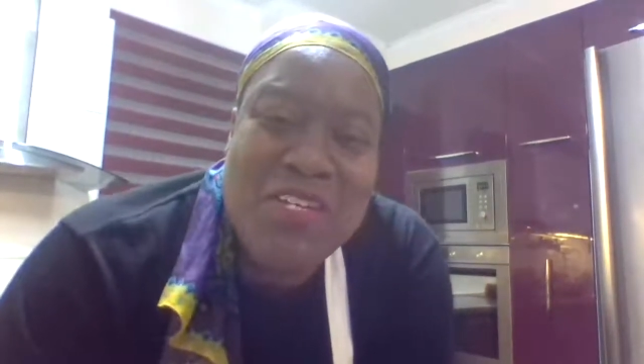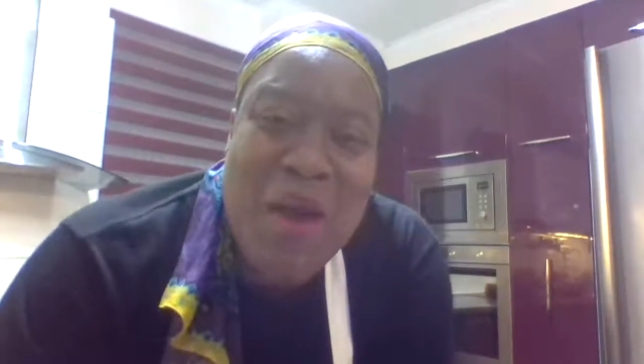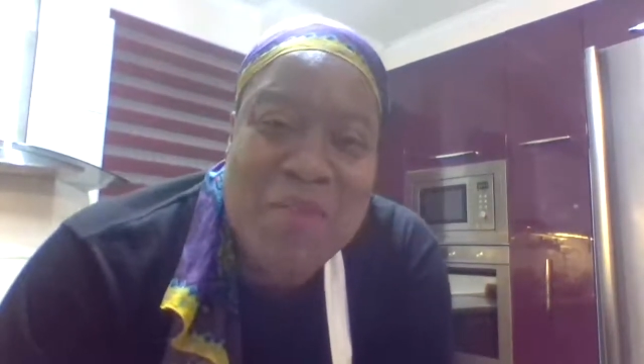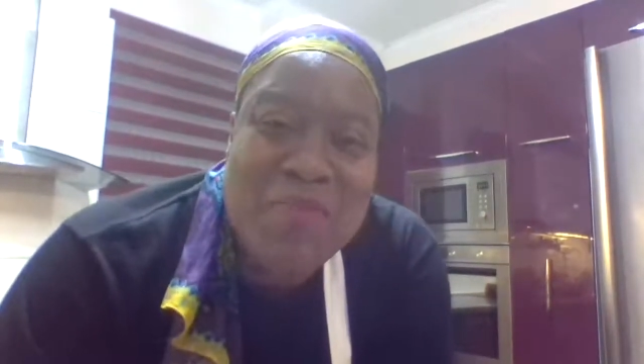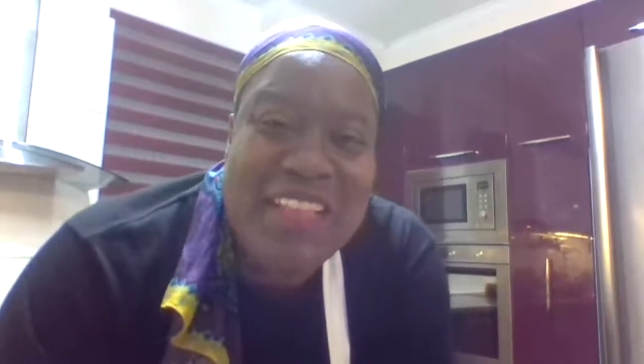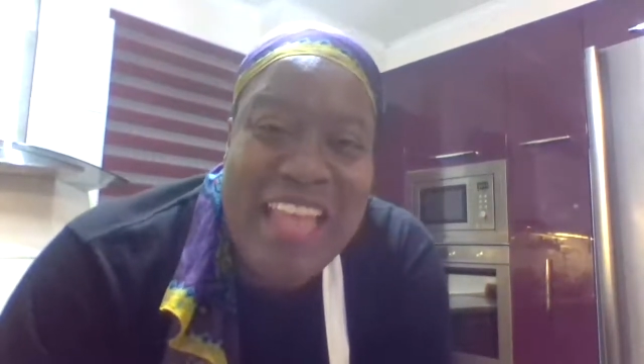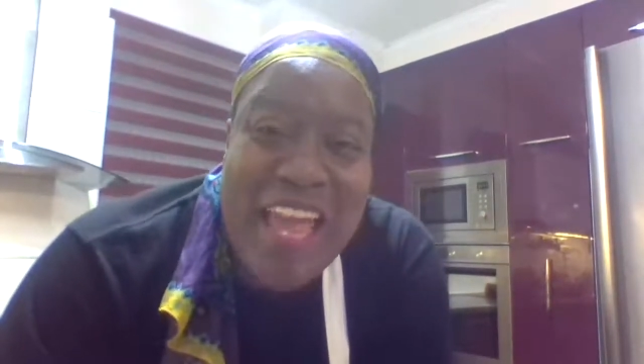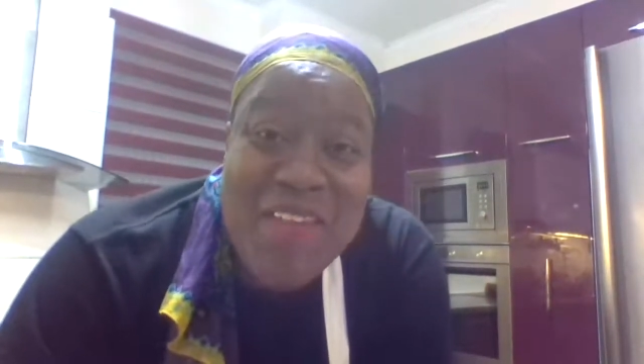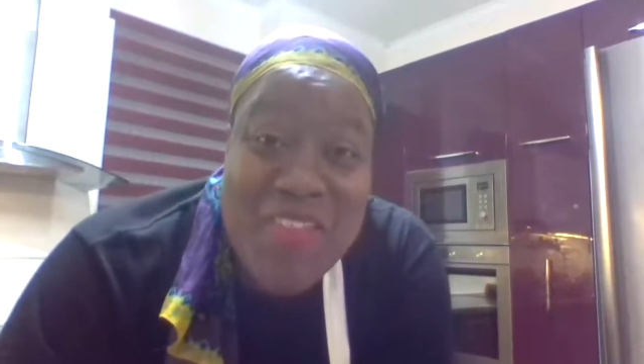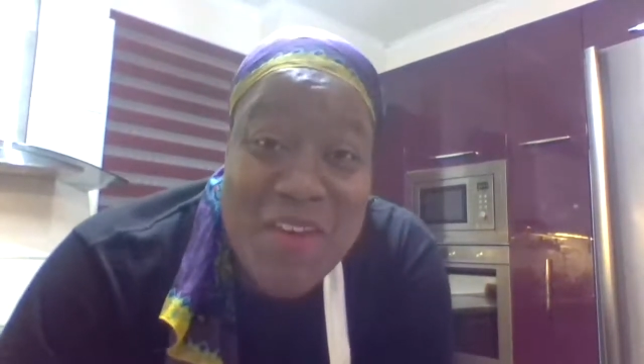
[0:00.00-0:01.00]
our
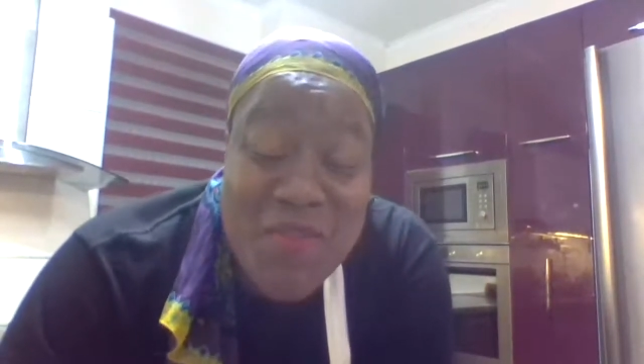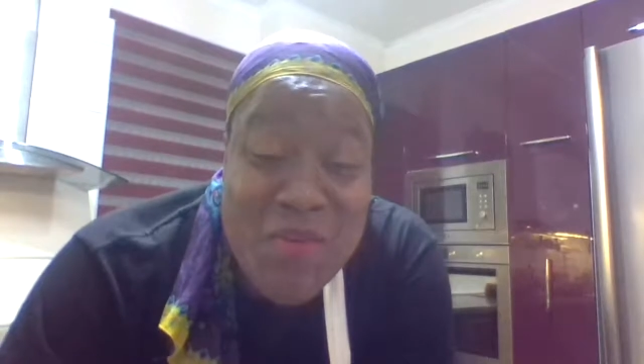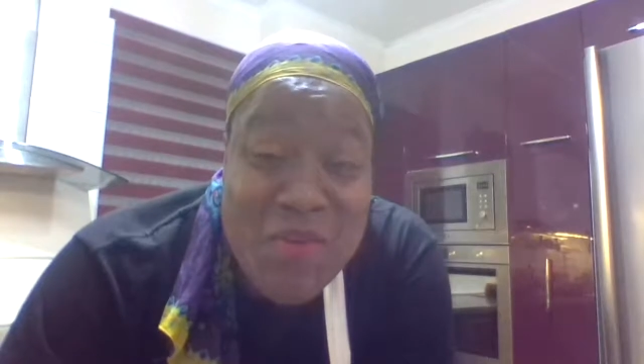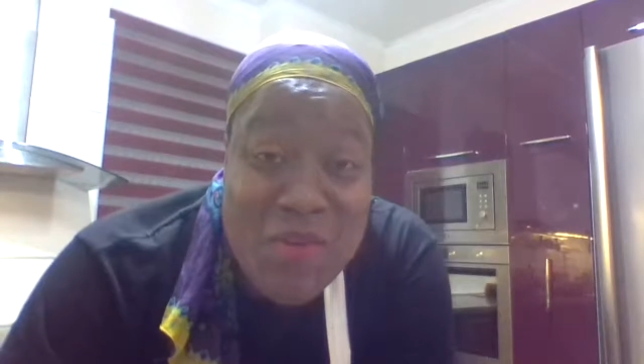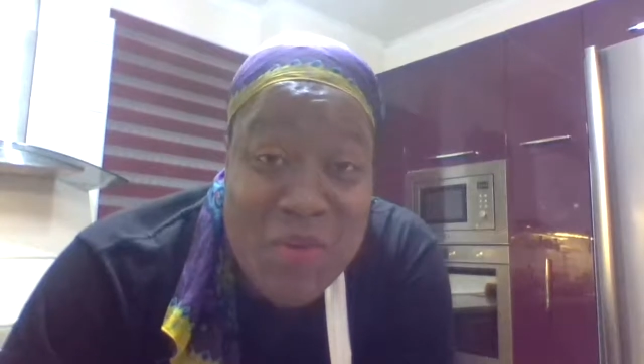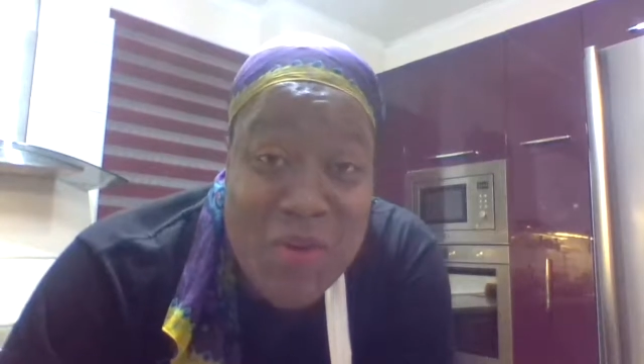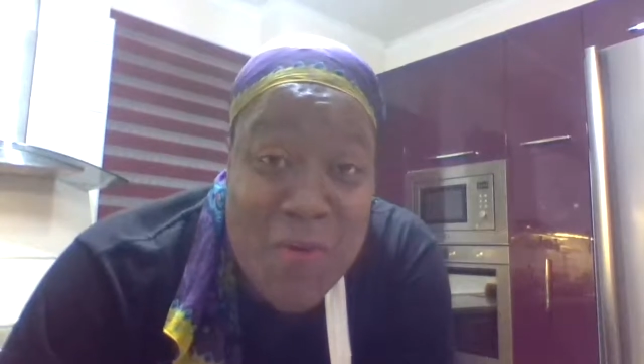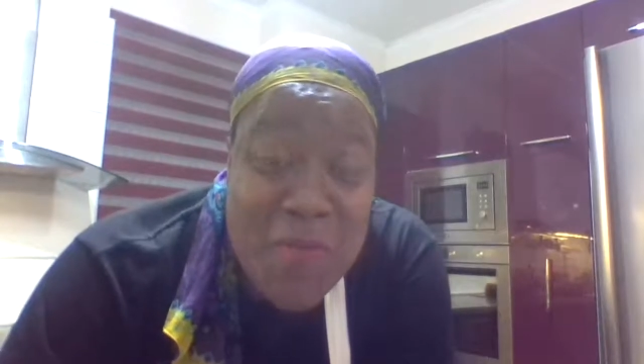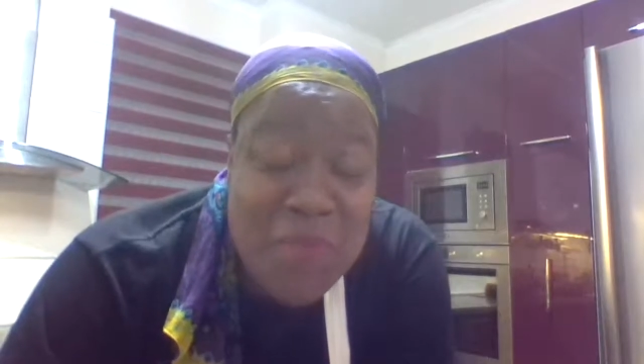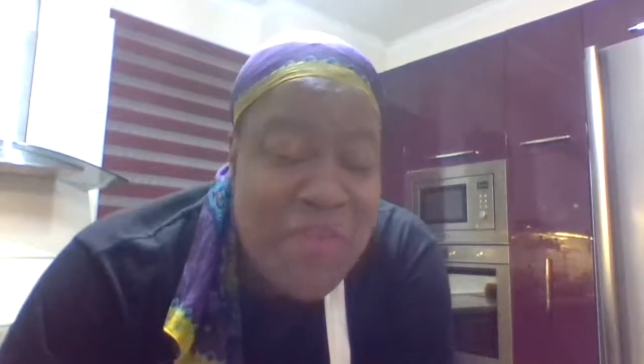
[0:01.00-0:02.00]
Play with Your Food group